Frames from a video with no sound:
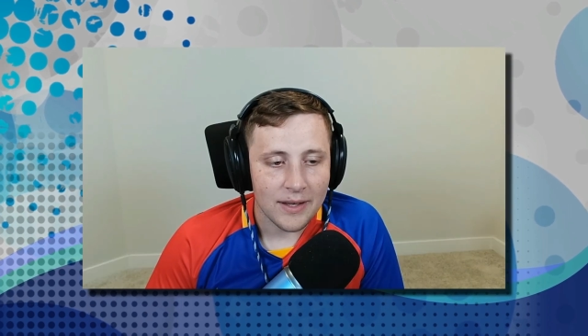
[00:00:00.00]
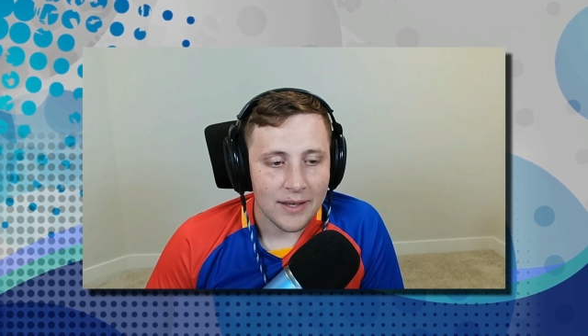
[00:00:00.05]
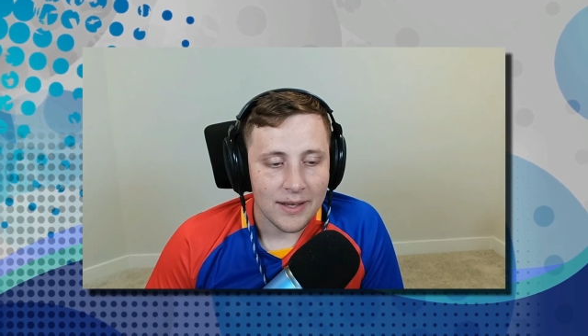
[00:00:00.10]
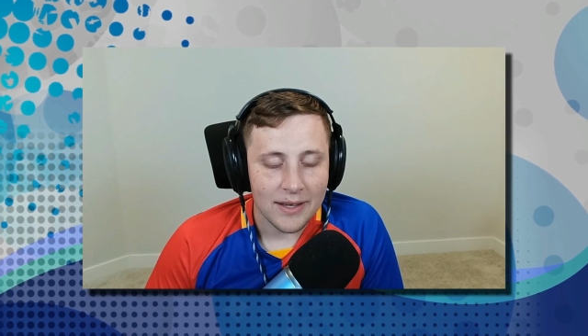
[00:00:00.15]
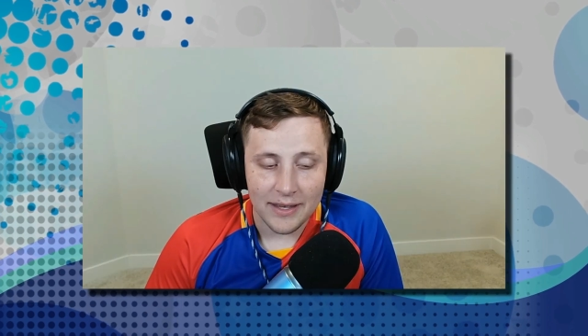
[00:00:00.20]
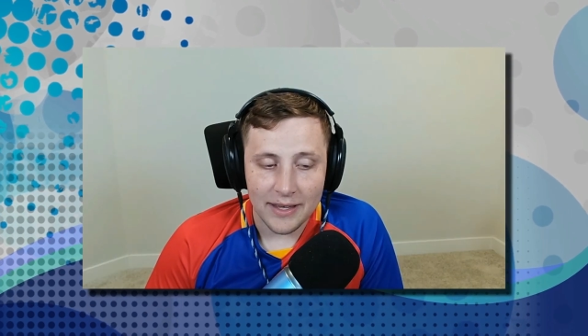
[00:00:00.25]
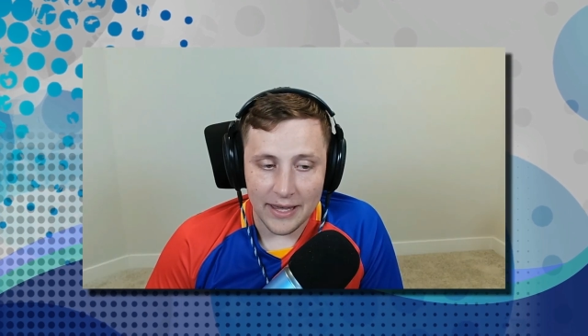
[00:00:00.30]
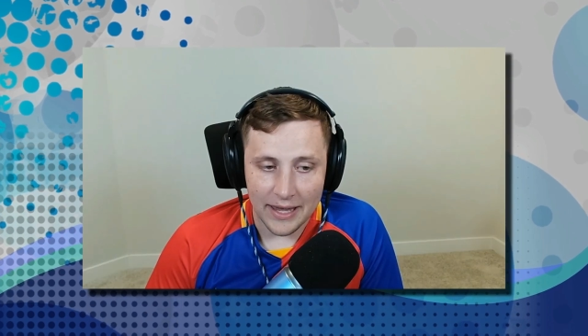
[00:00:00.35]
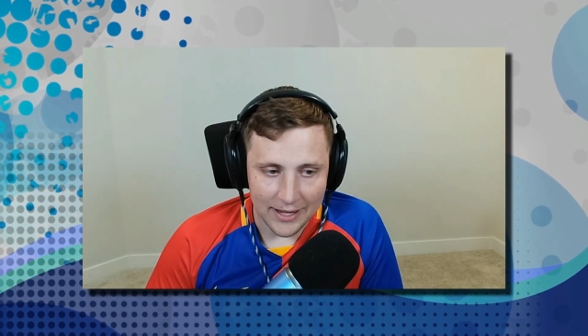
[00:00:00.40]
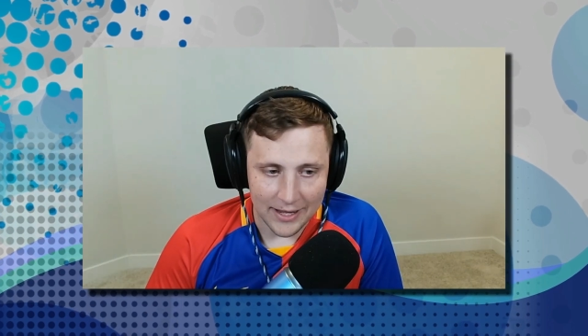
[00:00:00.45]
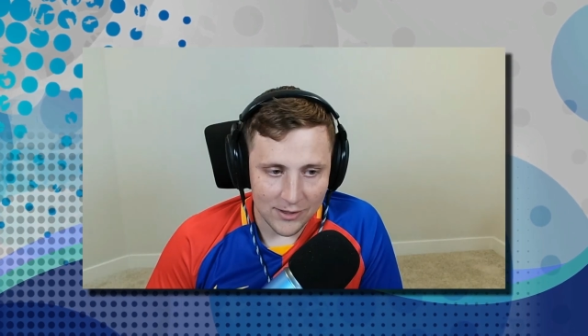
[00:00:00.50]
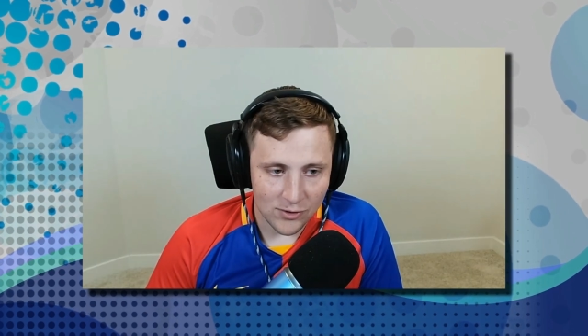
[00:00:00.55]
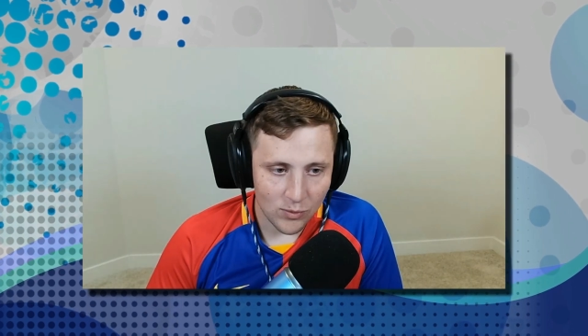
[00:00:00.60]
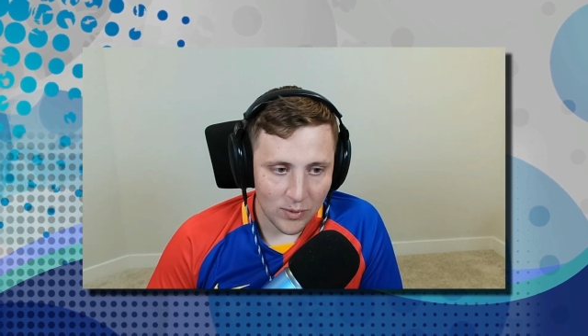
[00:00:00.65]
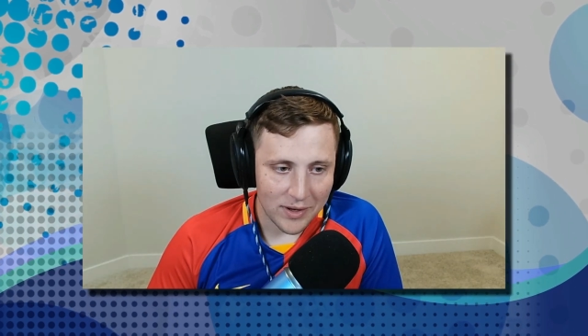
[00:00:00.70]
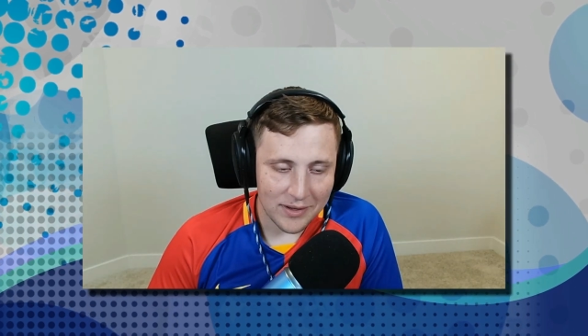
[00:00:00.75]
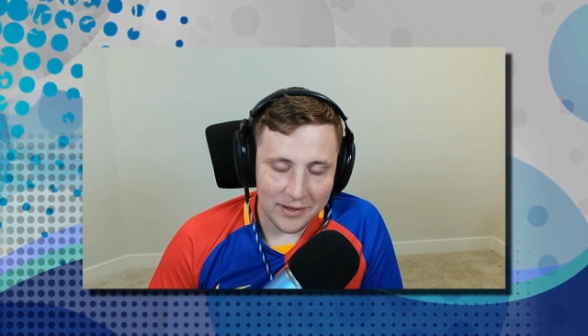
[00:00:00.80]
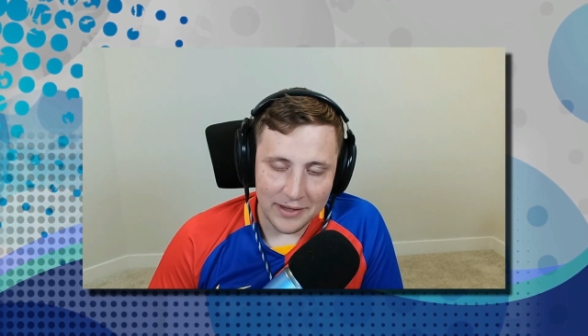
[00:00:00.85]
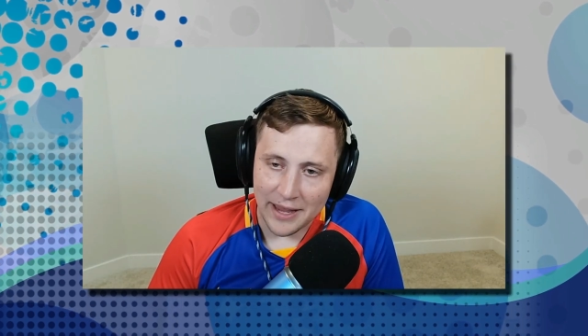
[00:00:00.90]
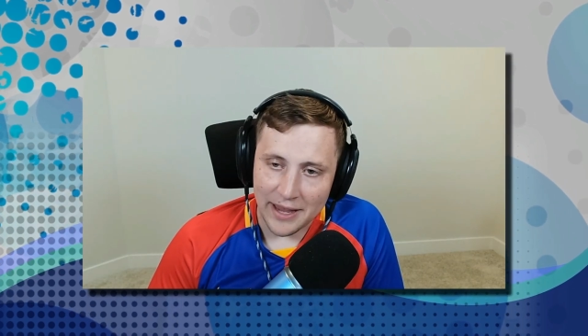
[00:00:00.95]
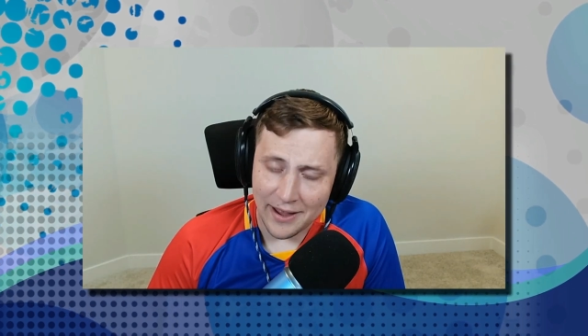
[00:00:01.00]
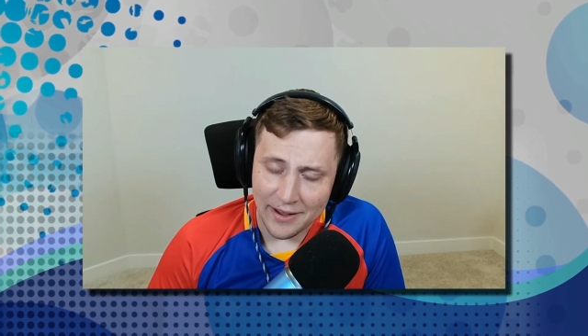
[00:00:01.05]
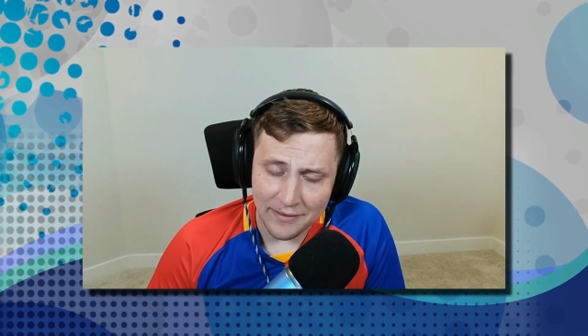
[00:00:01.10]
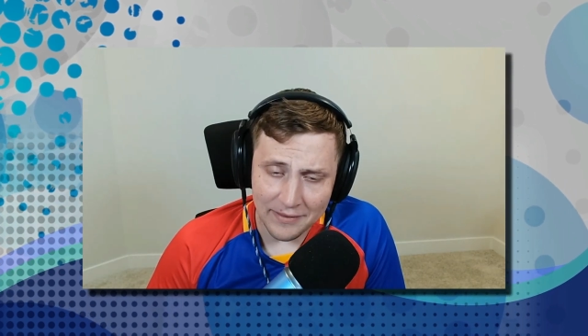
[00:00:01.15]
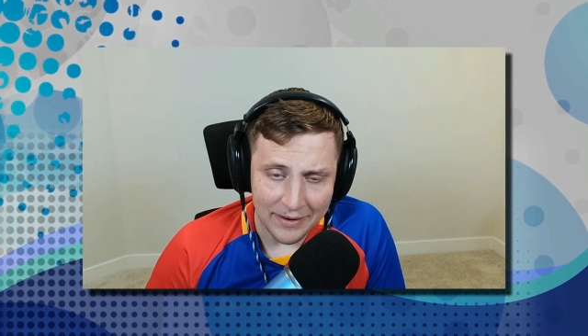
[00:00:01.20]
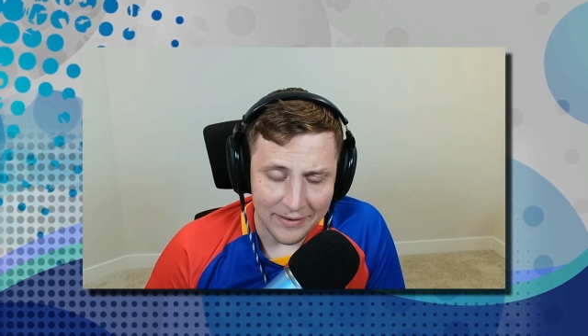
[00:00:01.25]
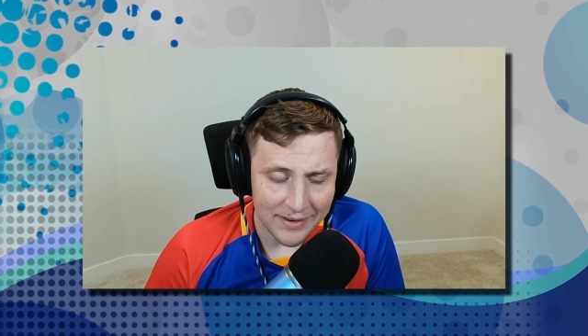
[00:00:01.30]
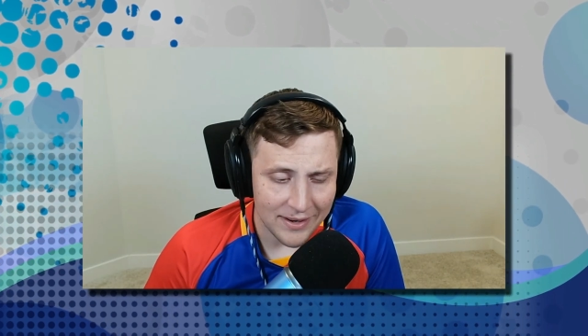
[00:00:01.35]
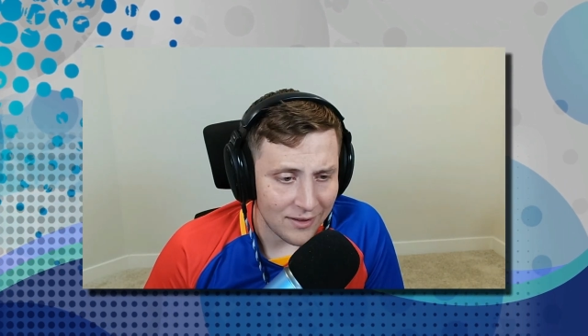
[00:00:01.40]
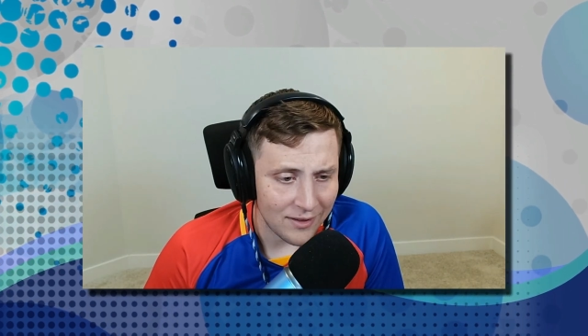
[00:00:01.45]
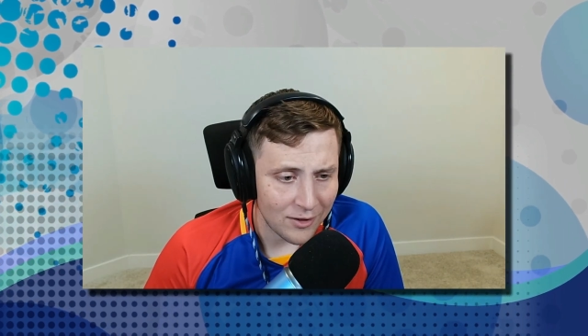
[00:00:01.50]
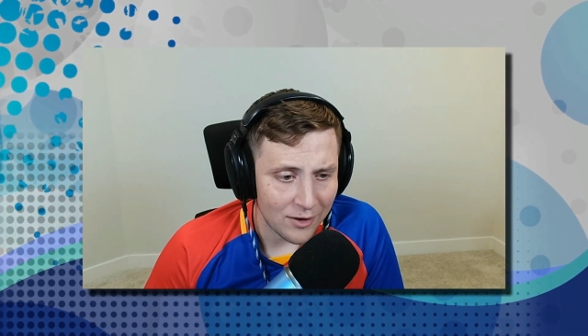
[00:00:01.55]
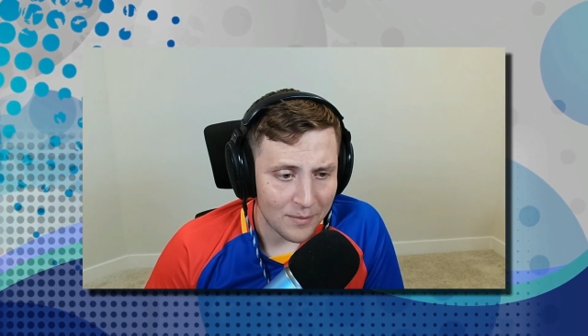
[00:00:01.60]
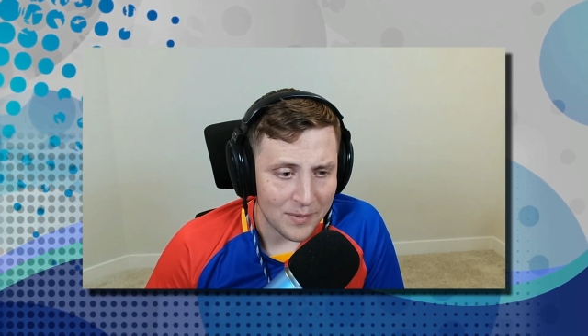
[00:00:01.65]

Yeah, I did a little